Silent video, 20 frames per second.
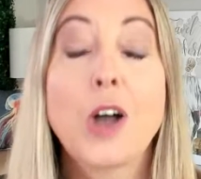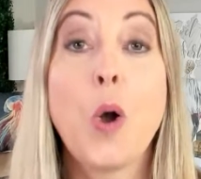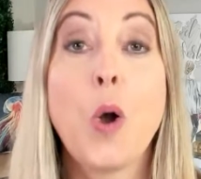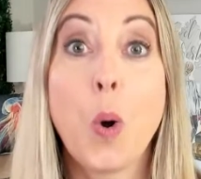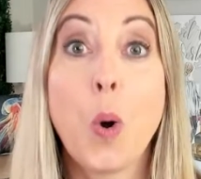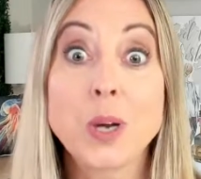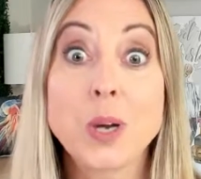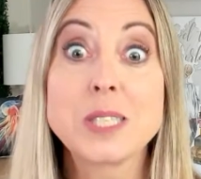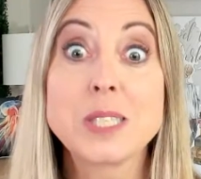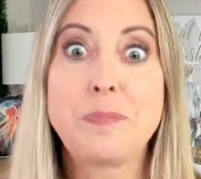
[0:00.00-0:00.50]

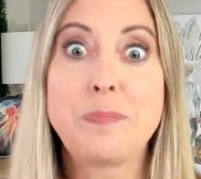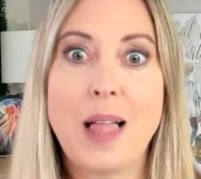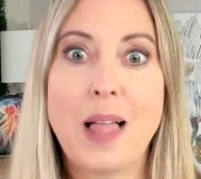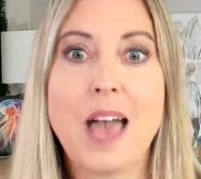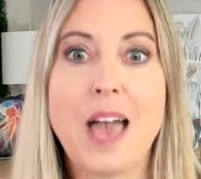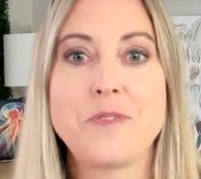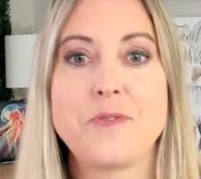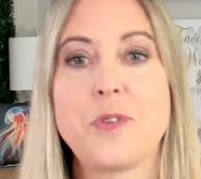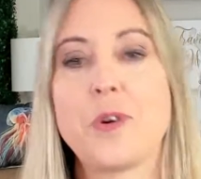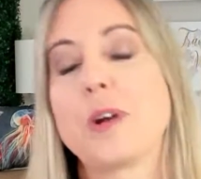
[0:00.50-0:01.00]
course
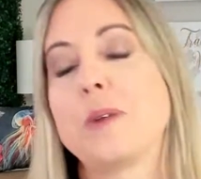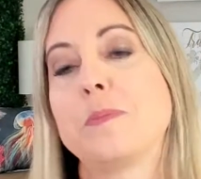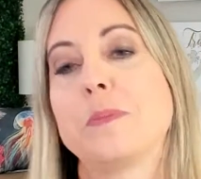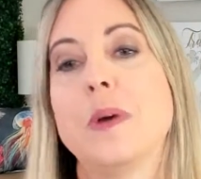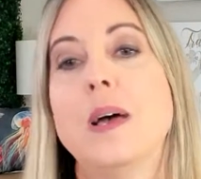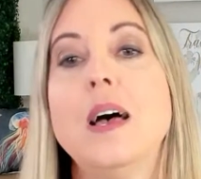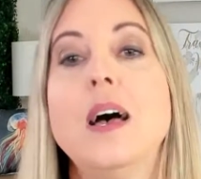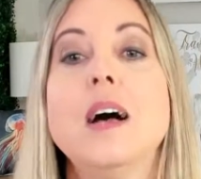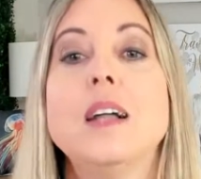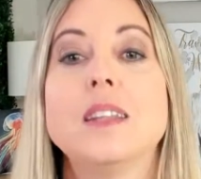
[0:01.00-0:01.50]

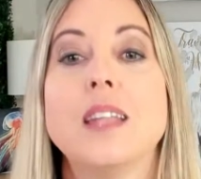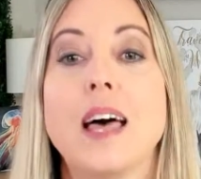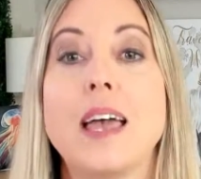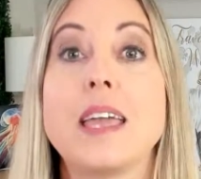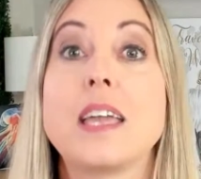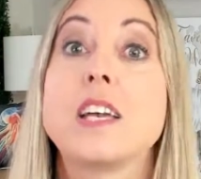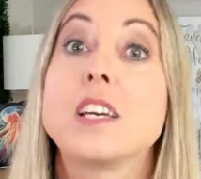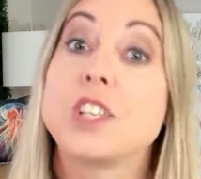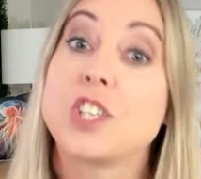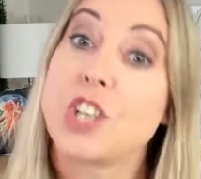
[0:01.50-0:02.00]
platform
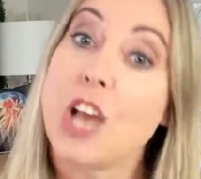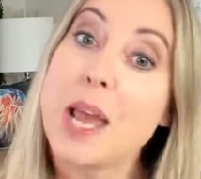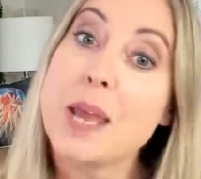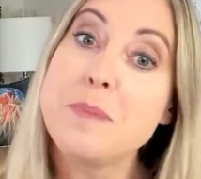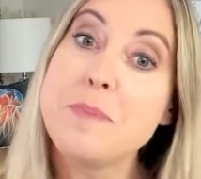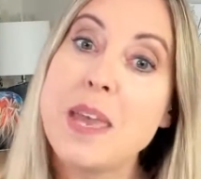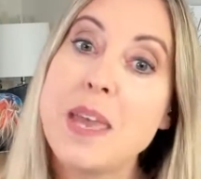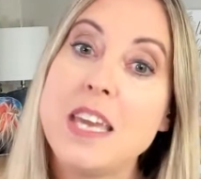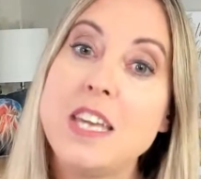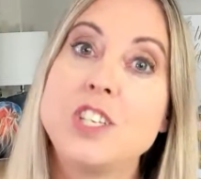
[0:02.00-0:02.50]
like
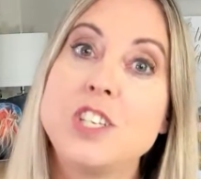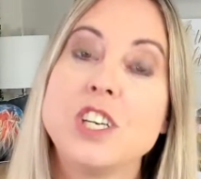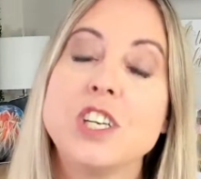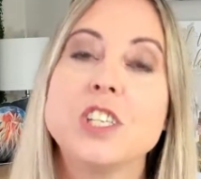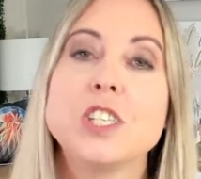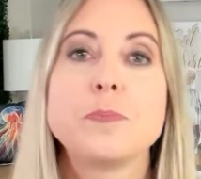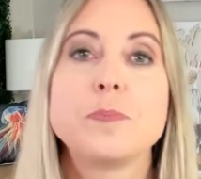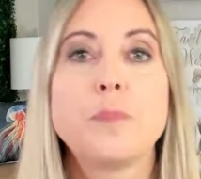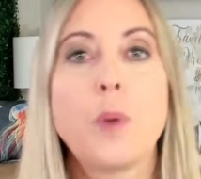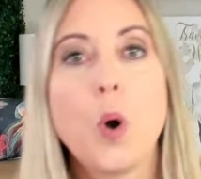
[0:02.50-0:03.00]
Shine
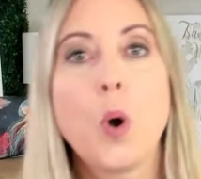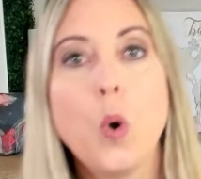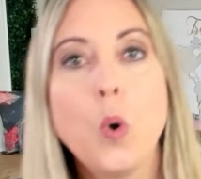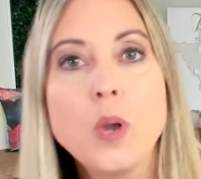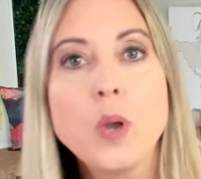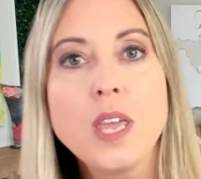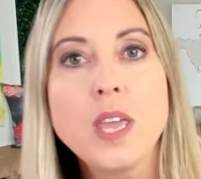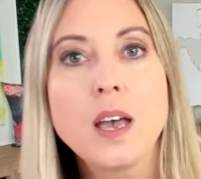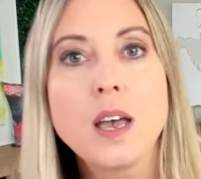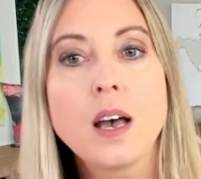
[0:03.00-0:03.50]
Pages,
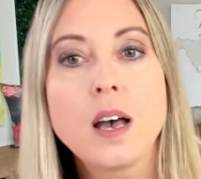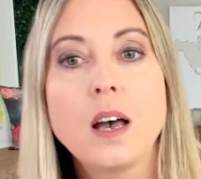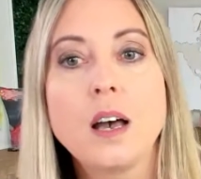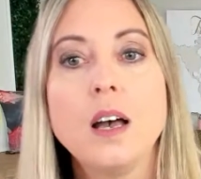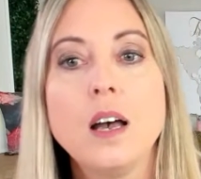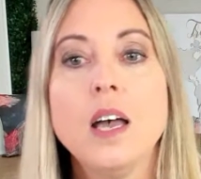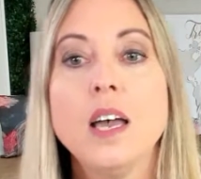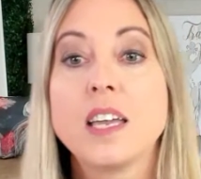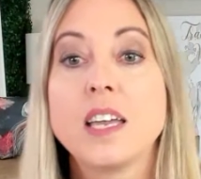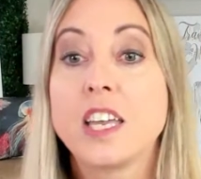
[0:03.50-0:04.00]

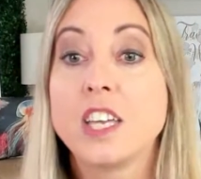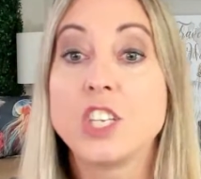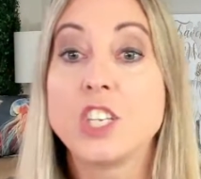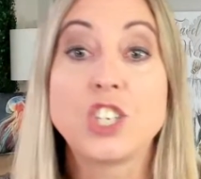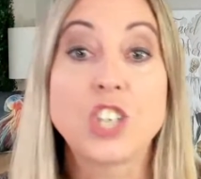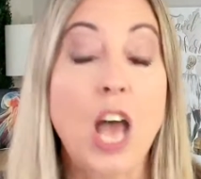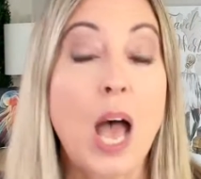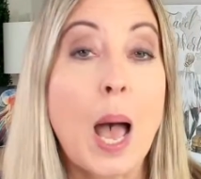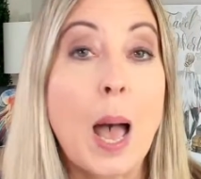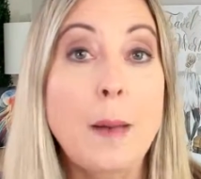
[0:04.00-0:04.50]
Podia,
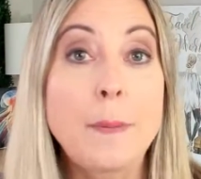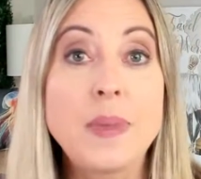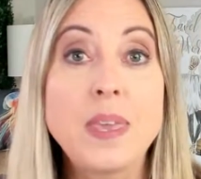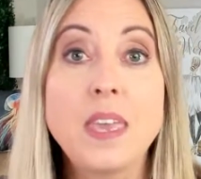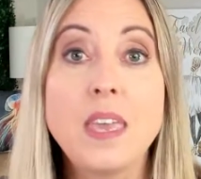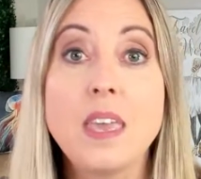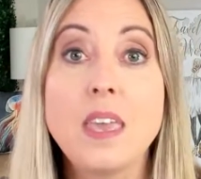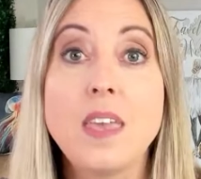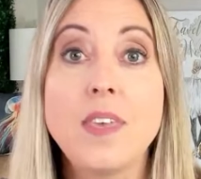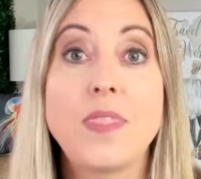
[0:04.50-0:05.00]

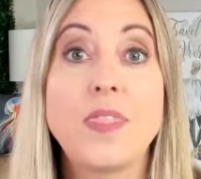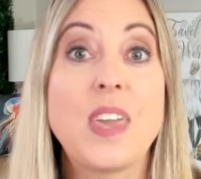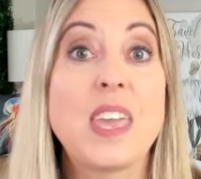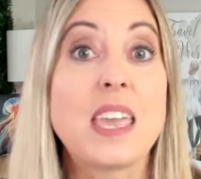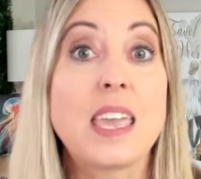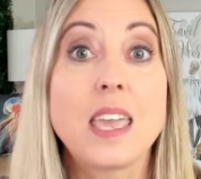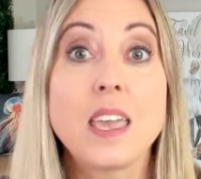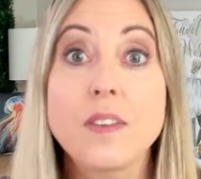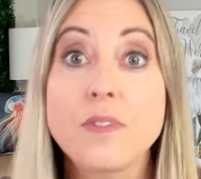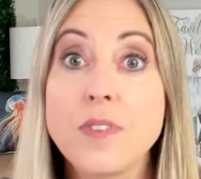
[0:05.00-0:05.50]
Kajabi,
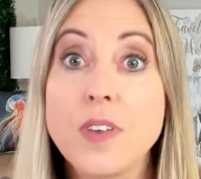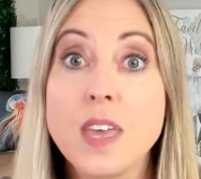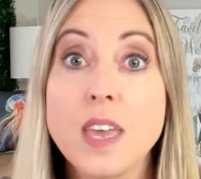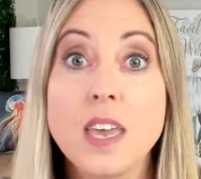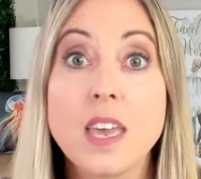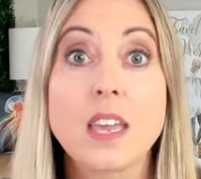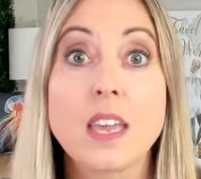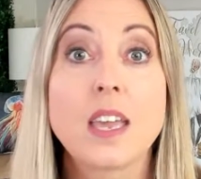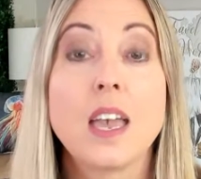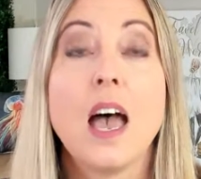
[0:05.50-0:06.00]

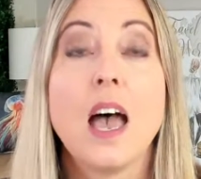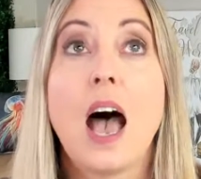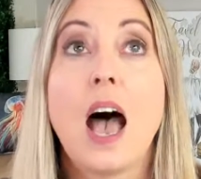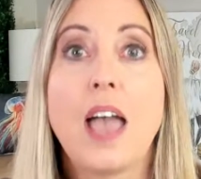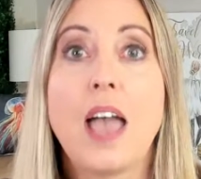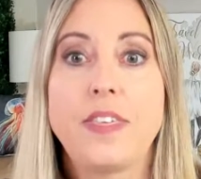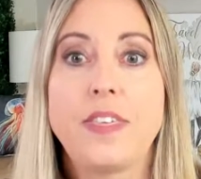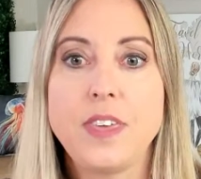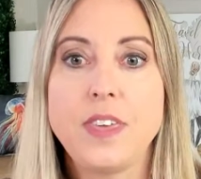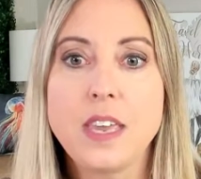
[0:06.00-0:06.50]
Thinkific.
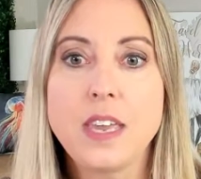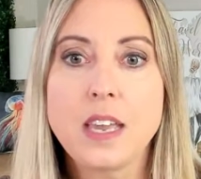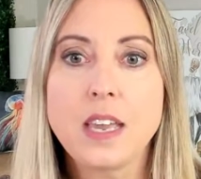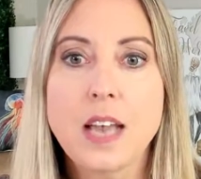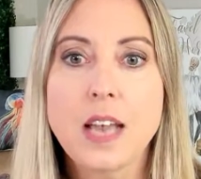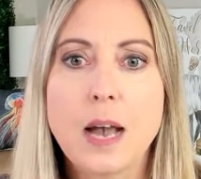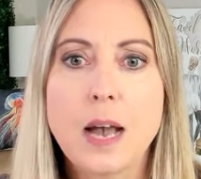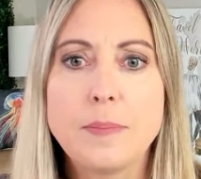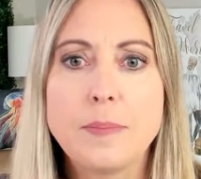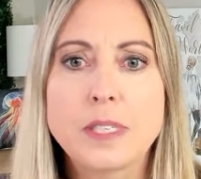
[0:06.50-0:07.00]
I
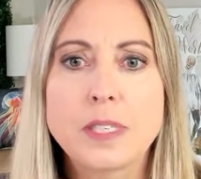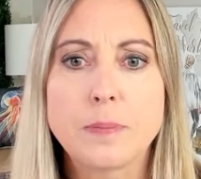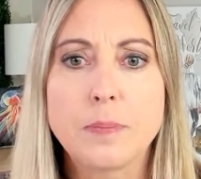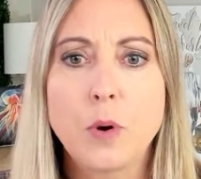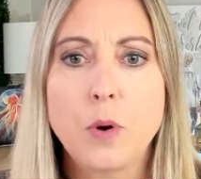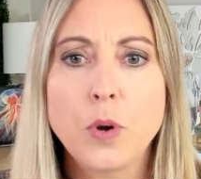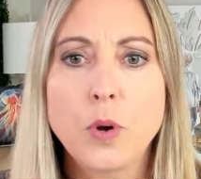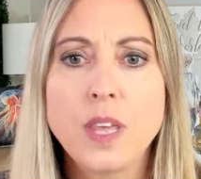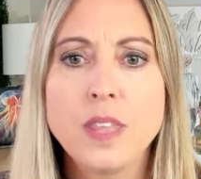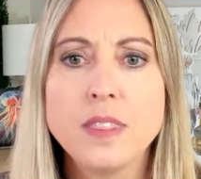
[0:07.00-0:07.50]
think, is it
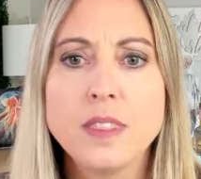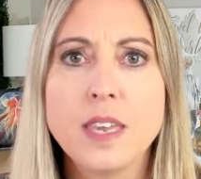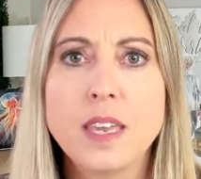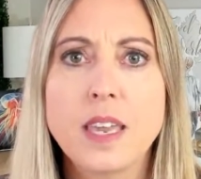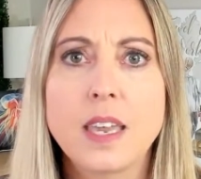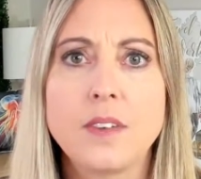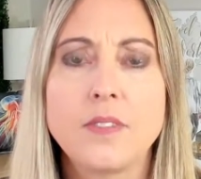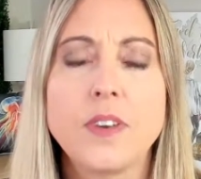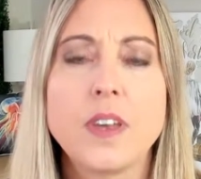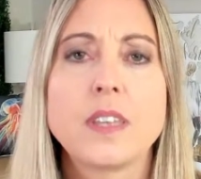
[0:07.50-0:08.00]
Podia and
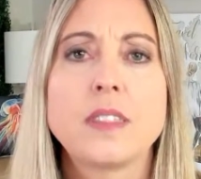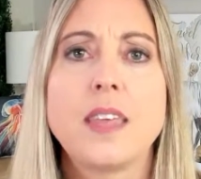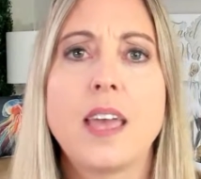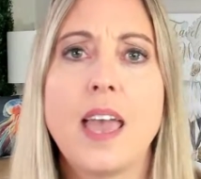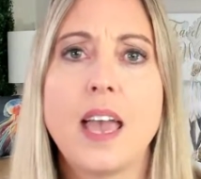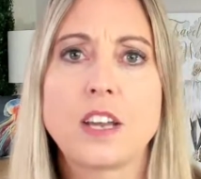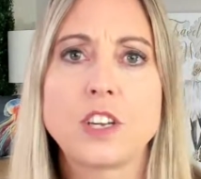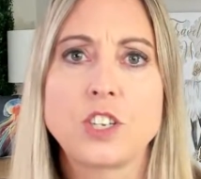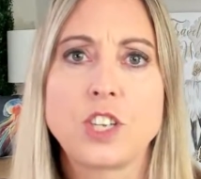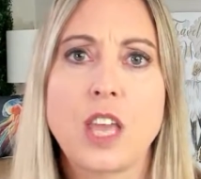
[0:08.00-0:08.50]
Thinkific?
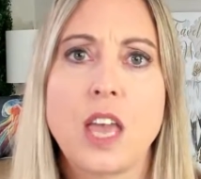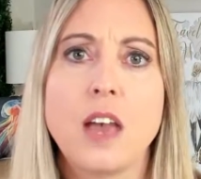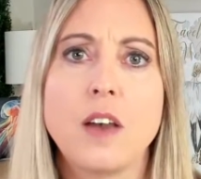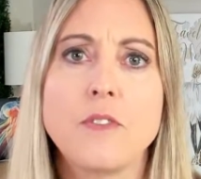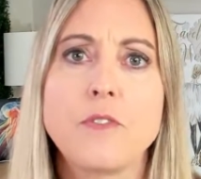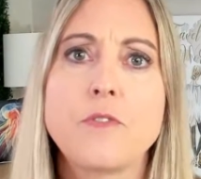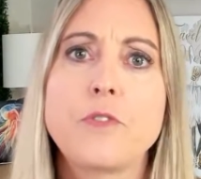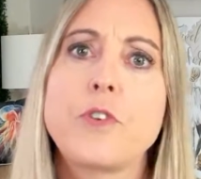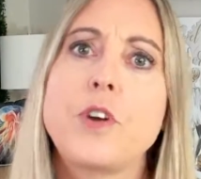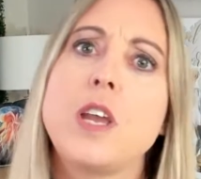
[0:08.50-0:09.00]
They actually
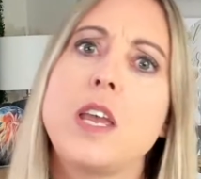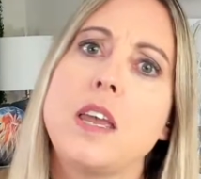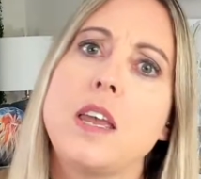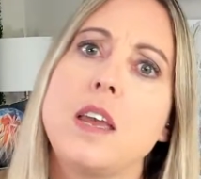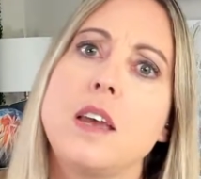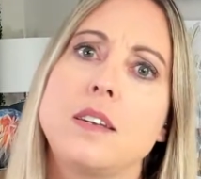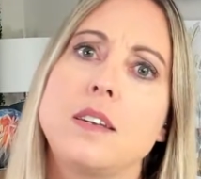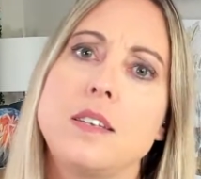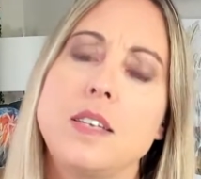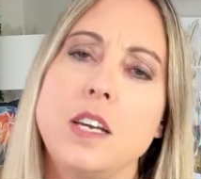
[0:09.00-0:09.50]
have
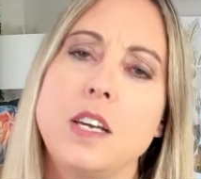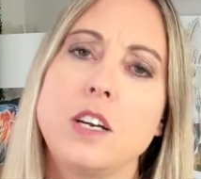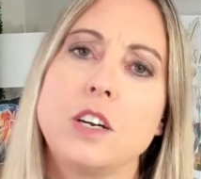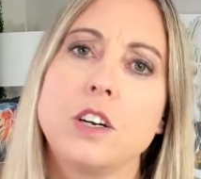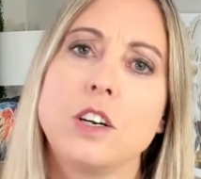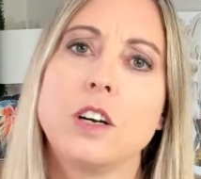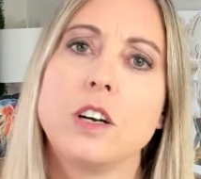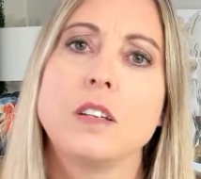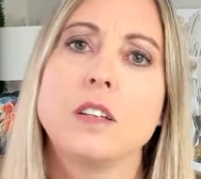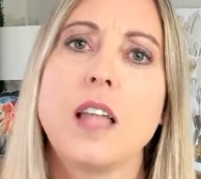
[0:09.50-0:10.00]
free
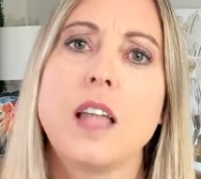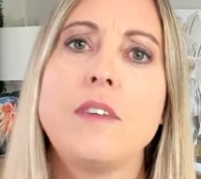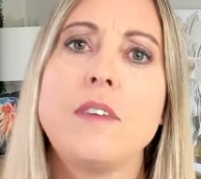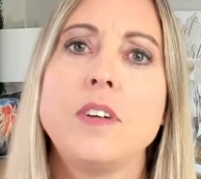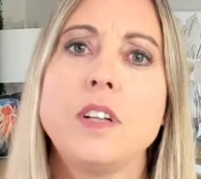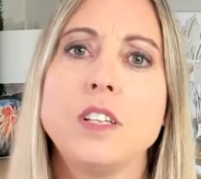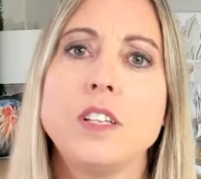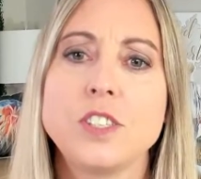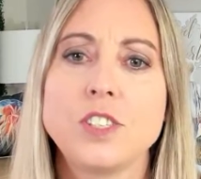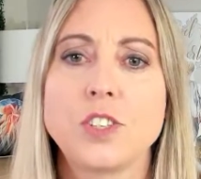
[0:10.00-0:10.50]
tier
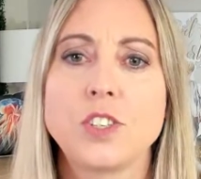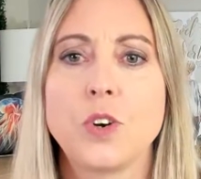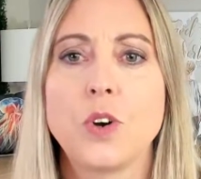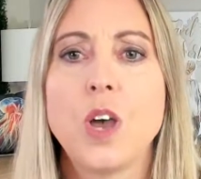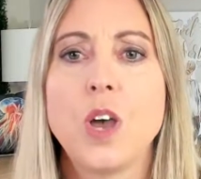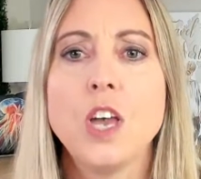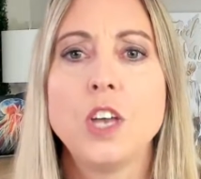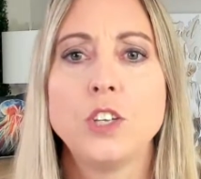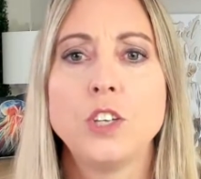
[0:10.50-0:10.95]
levels, so